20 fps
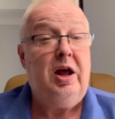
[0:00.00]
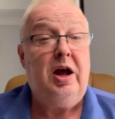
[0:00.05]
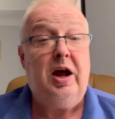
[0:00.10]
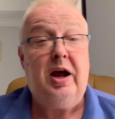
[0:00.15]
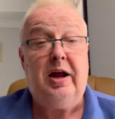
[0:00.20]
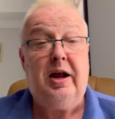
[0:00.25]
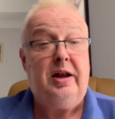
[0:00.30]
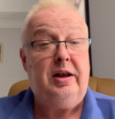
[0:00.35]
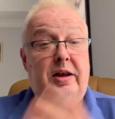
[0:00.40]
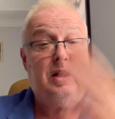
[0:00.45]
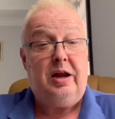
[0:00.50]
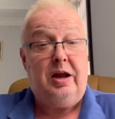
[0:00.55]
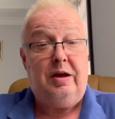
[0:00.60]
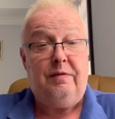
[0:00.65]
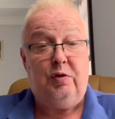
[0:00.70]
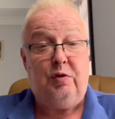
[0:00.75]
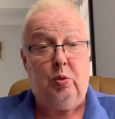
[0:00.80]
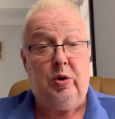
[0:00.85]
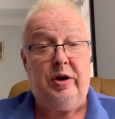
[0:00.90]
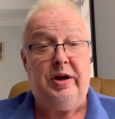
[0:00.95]
and
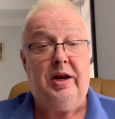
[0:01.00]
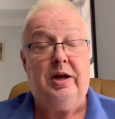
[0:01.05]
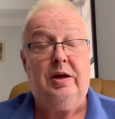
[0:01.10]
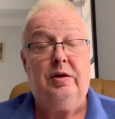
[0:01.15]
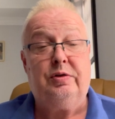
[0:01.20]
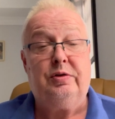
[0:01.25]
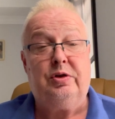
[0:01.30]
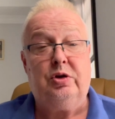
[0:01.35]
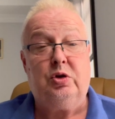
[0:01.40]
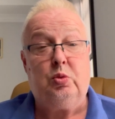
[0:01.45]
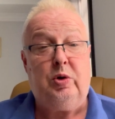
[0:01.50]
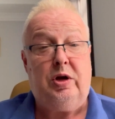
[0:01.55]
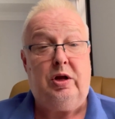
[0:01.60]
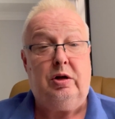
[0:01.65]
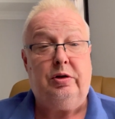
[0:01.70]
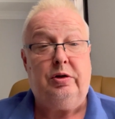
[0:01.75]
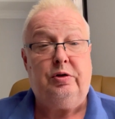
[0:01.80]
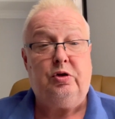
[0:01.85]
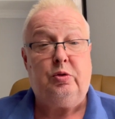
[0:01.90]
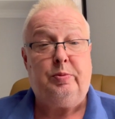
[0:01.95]
everyone else as well
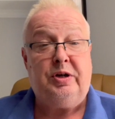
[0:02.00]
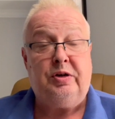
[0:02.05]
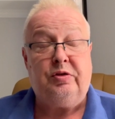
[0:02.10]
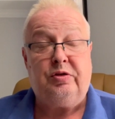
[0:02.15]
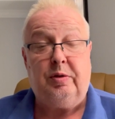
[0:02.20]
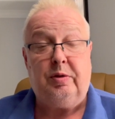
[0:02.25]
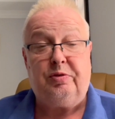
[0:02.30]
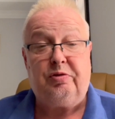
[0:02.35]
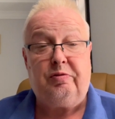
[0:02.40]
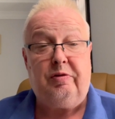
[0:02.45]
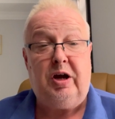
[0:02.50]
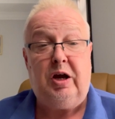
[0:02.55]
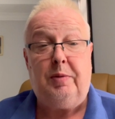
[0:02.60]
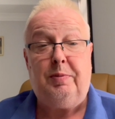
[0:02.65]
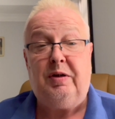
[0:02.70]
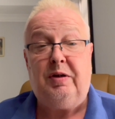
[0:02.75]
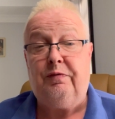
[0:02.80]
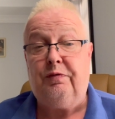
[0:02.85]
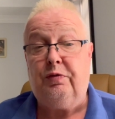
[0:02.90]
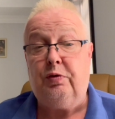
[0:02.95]
who's been
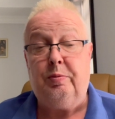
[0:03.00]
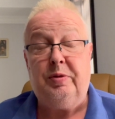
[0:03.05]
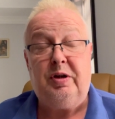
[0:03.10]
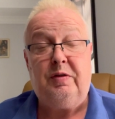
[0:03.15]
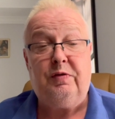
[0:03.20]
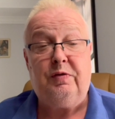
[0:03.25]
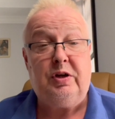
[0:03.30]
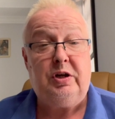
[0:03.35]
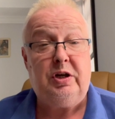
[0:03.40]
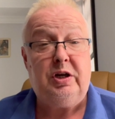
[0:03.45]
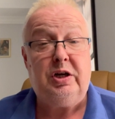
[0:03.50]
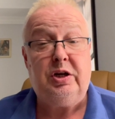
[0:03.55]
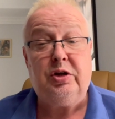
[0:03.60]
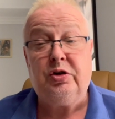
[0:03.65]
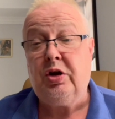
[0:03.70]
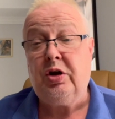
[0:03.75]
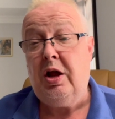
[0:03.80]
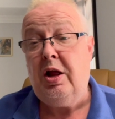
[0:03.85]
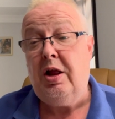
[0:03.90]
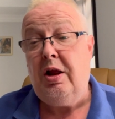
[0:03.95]
subscribing for me for years,